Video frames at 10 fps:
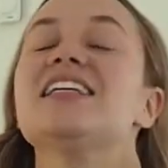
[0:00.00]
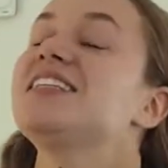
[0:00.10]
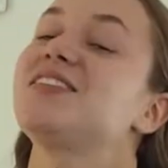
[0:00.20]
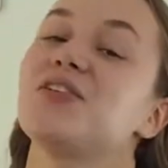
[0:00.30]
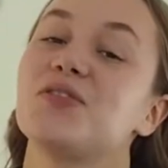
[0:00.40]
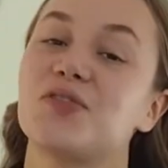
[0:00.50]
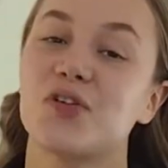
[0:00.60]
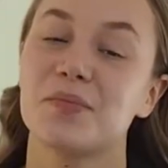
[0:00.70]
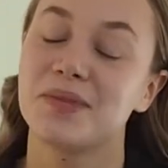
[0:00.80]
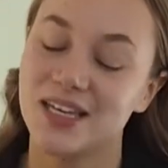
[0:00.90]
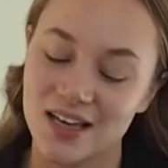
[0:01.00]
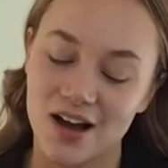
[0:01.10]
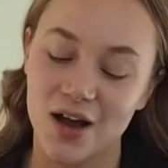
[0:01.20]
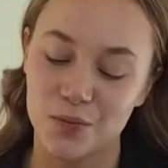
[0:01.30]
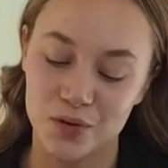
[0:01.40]
So for me,
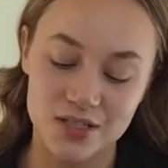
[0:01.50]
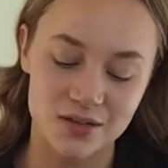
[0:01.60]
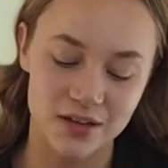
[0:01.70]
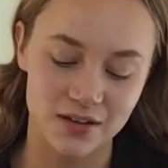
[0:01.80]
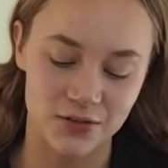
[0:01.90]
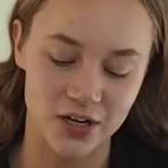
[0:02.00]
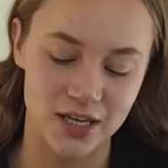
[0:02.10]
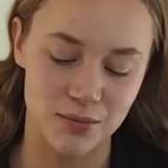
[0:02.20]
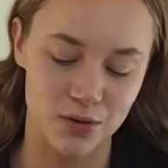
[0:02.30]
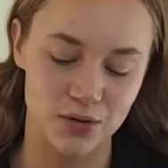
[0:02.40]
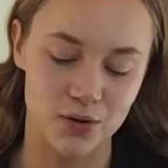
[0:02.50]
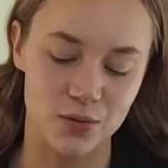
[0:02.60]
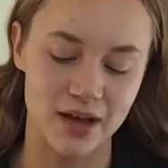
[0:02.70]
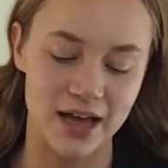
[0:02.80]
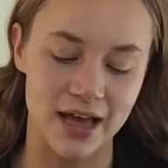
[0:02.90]
I was looking for a
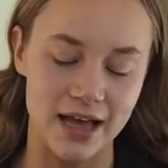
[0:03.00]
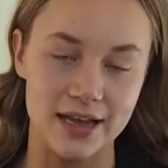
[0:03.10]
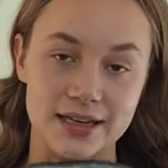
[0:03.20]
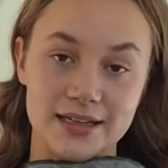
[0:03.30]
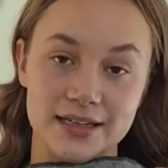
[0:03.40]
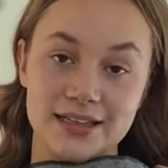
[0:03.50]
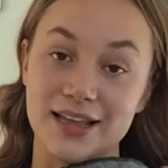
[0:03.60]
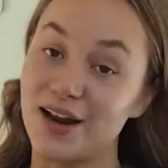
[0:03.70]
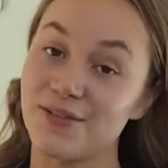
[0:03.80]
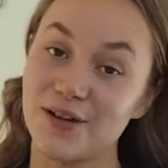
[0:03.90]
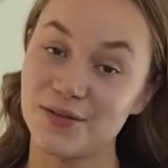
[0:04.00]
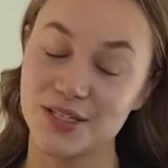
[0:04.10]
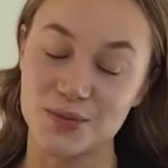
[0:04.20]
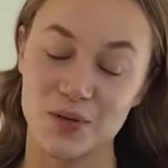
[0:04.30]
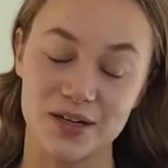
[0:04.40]
kimono, and then I found
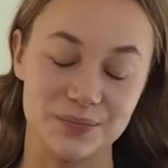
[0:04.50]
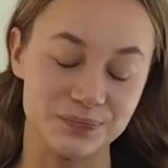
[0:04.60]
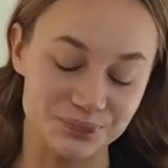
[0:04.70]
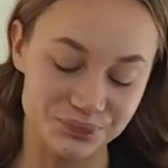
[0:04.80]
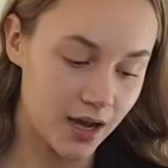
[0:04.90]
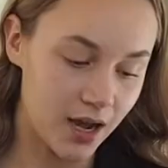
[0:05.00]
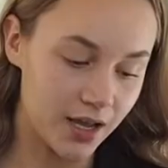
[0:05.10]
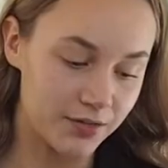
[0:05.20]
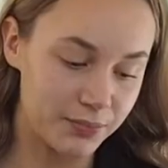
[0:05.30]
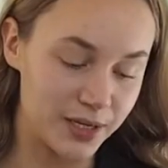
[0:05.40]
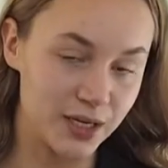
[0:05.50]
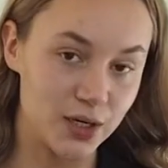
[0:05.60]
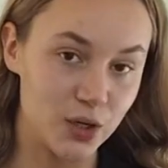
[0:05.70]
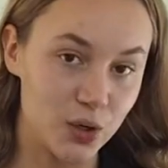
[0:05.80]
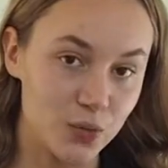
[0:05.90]
this one. I've
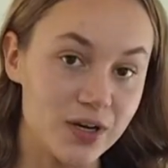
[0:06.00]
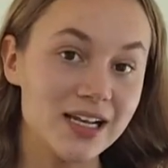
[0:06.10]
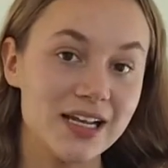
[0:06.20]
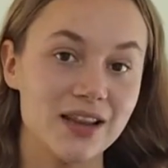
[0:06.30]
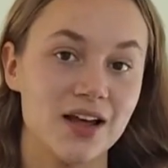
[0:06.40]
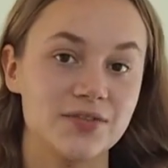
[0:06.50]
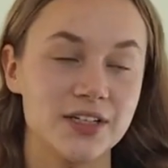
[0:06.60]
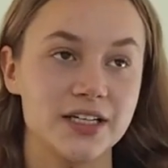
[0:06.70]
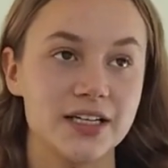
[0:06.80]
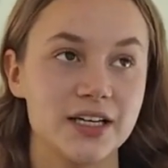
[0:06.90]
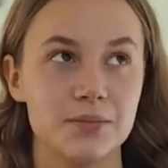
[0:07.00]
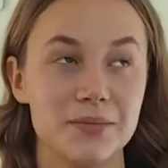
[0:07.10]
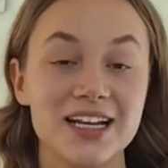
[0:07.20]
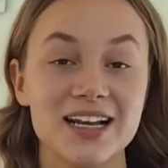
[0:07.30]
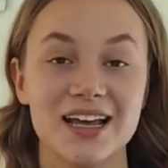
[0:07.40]
been really loving
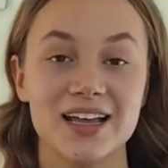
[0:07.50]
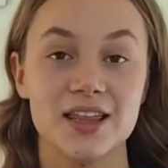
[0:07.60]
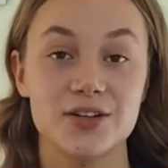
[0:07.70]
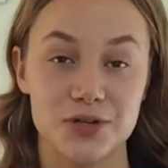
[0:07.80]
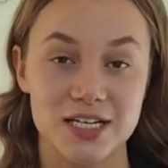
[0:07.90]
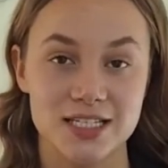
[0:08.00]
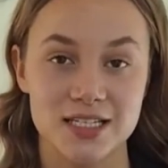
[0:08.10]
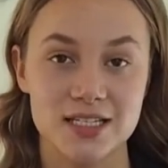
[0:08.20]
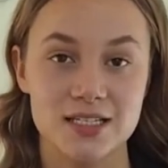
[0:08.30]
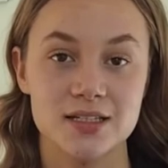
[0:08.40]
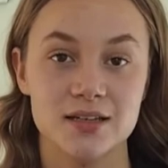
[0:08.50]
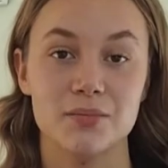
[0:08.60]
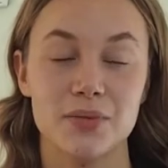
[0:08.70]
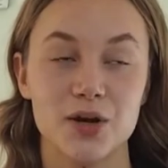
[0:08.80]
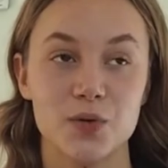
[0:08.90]
midi-length dresses
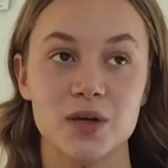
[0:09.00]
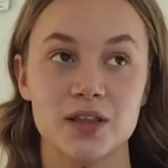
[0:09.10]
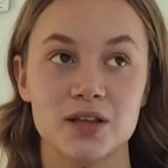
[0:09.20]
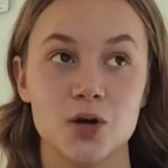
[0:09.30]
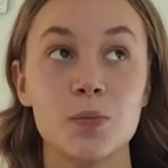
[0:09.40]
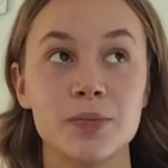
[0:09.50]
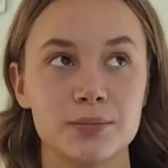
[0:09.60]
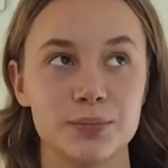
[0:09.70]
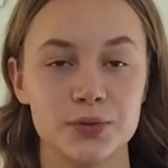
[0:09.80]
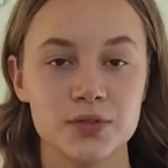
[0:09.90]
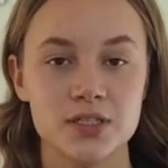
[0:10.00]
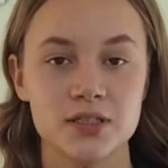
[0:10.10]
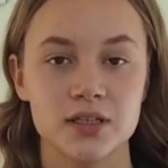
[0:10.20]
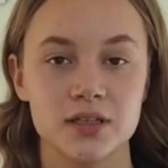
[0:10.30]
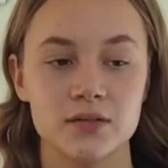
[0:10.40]
paired with combat boots
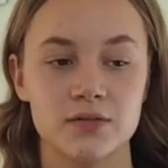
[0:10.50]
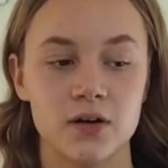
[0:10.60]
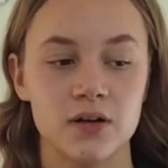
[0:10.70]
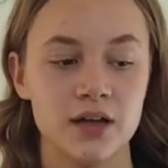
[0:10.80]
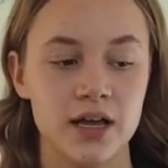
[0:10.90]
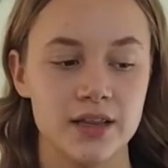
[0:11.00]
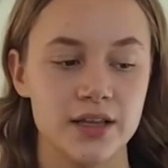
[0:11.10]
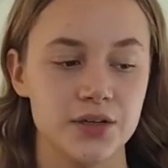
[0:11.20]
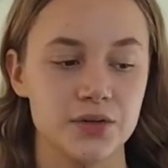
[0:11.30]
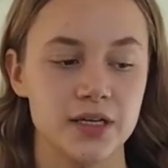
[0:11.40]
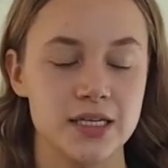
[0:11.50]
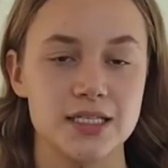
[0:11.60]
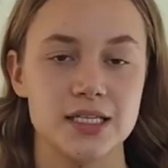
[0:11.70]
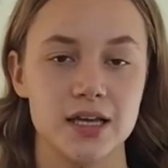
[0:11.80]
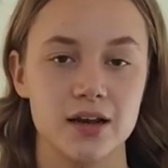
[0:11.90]
in the fall, and then you can
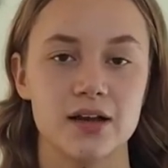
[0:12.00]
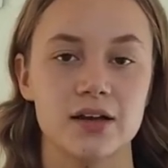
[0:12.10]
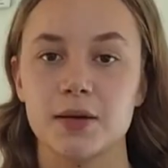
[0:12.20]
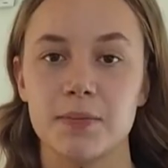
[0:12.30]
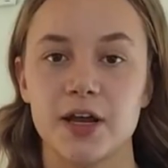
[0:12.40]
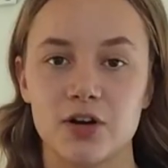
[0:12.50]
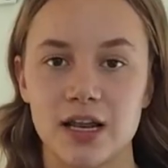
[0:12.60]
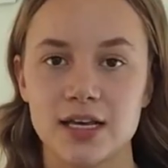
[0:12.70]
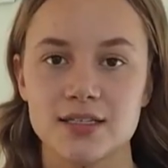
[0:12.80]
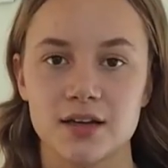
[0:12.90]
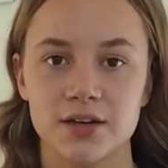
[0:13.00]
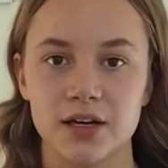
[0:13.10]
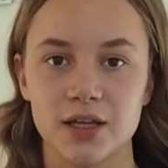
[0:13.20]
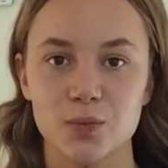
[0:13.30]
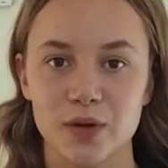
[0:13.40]
see like bare legs
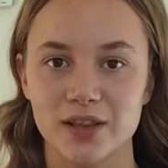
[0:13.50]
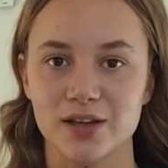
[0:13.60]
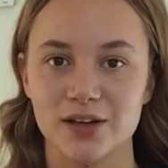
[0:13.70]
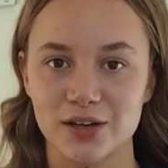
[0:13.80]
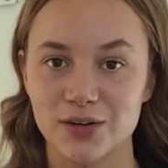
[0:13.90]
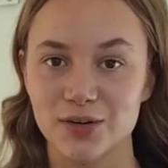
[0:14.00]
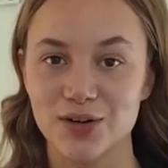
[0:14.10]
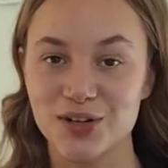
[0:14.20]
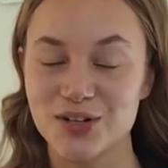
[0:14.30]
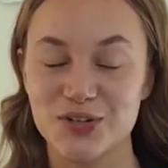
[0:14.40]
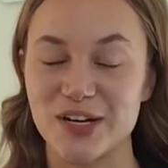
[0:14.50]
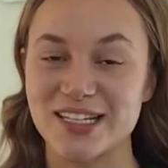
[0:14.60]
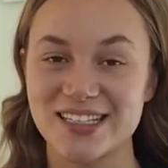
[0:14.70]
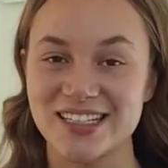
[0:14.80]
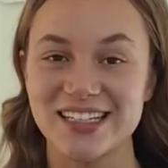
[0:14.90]
underneath when the
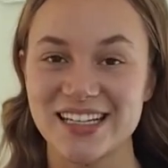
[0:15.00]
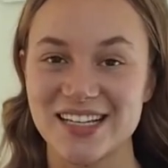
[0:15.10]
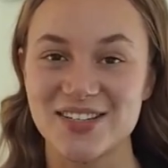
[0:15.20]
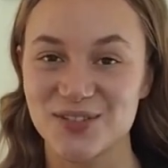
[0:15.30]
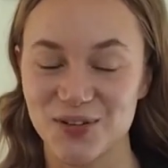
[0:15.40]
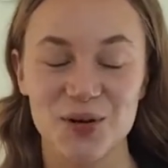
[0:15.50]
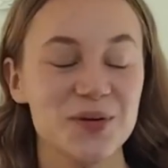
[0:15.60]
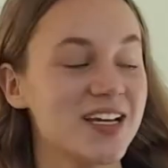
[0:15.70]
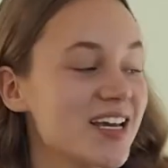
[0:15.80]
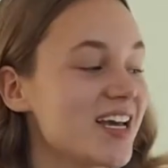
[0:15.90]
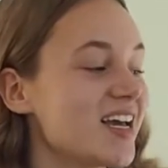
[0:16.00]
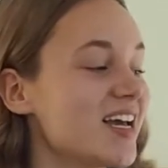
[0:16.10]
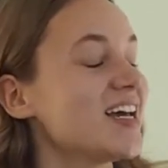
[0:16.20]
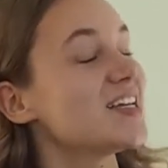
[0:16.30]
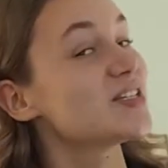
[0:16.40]
dress is flowy.
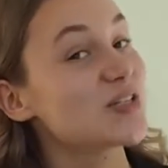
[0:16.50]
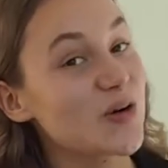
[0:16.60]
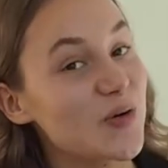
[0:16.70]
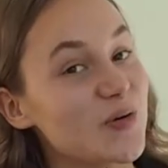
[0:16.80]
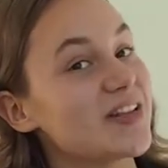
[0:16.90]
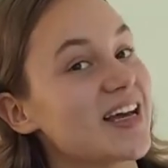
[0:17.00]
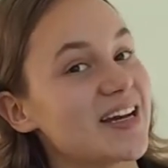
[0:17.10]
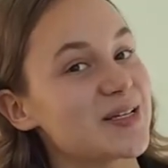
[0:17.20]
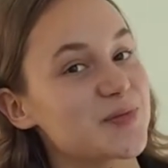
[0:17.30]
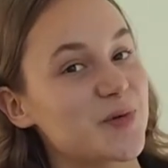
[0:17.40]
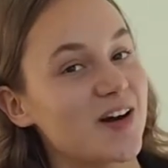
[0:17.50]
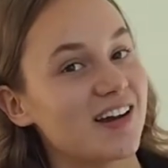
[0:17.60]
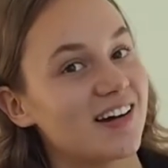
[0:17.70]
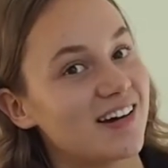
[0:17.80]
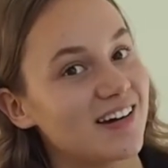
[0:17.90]
So that is why
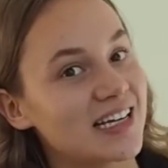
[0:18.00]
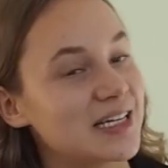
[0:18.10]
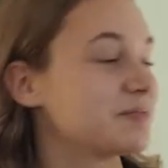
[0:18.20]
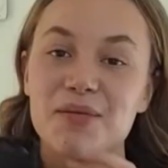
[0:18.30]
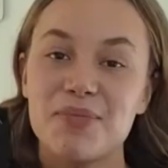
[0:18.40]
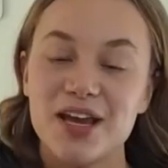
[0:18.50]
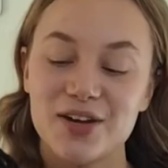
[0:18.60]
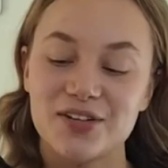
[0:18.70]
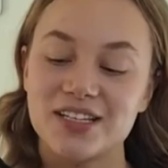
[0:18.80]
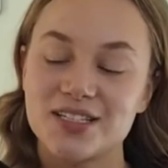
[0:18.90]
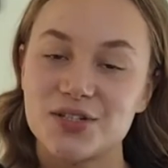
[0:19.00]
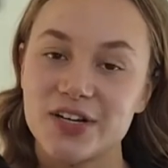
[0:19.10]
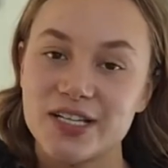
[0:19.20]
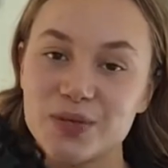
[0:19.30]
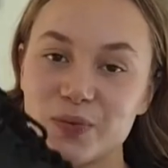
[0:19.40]
I paired this
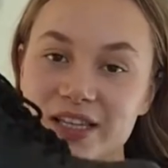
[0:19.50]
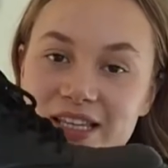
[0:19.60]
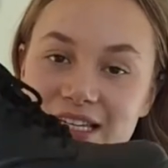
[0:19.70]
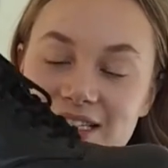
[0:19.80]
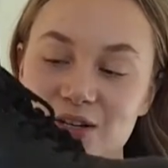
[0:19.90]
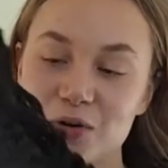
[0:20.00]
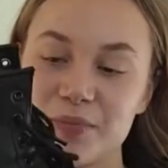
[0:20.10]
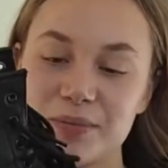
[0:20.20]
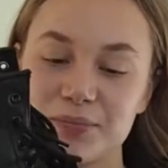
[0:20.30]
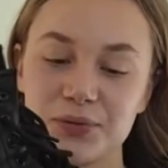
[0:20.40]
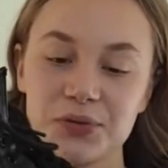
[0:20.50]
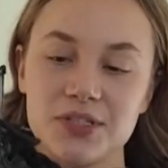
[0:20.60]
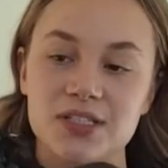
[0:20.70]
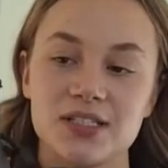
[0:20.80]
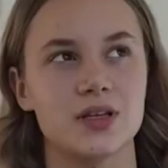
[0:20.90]
dress with these combat
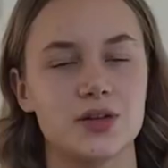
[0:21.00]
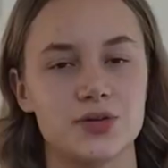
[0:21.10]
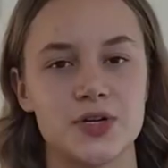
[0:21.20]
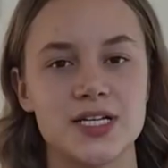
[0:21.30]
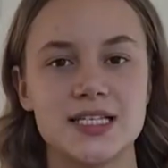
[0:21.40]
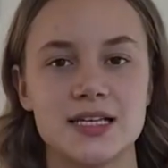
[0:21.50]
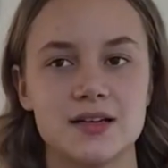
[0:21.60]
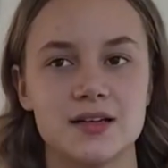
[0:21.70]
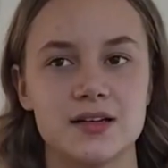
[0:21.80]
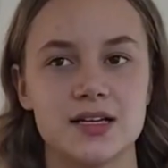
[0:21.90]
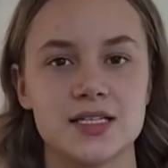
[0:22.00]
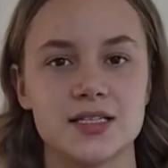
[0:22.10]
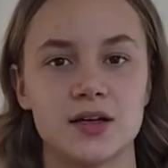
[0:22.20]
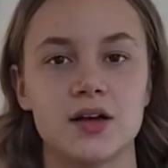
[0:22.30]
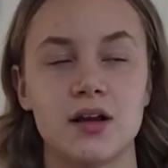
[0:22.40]
boots. The dress is
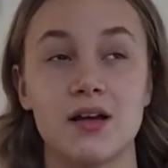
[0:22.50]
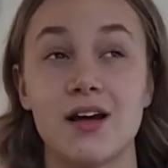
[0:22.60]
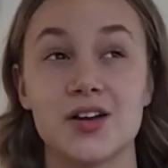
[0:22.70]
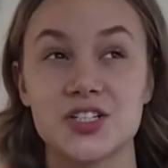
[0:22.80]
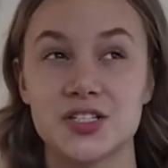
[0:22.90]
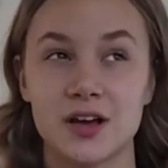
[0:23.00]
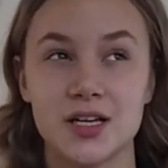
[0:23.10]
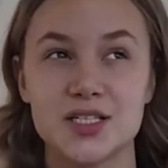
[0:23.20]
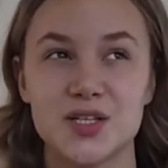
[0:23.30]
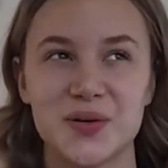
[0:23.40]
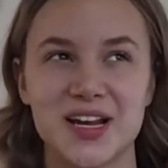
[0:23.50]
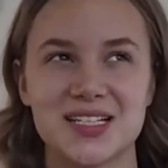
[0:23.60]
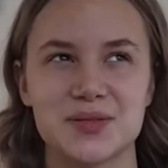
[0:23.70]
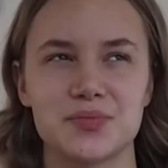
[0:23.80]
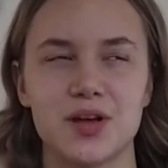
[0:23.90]
a large size, so it
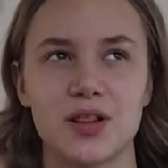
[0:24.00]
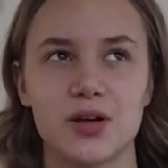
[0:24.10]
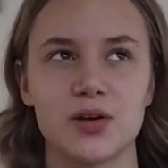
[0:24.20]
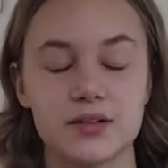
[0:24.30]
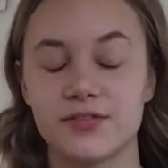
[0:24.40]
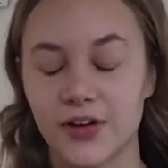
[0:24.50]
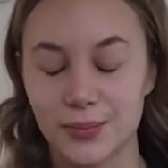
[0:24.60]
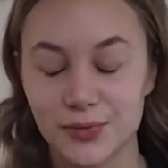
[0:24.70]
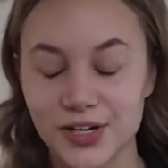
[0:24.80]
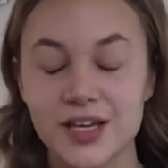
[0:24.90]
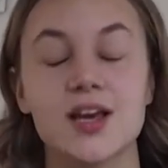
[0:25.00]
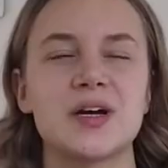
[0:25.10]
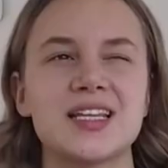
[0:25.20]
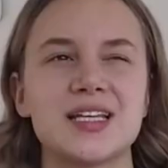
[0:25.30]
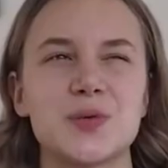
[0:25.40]
has a lot of fabric.
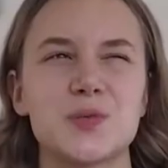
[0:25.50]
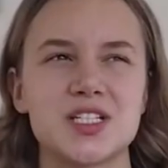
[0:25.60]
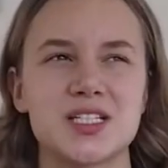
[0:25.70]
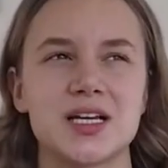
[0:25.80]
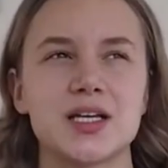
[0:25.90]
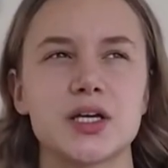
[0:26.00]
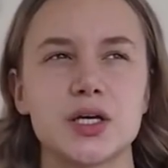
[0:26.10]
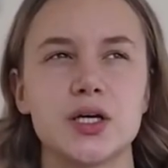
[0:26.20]
I think it was like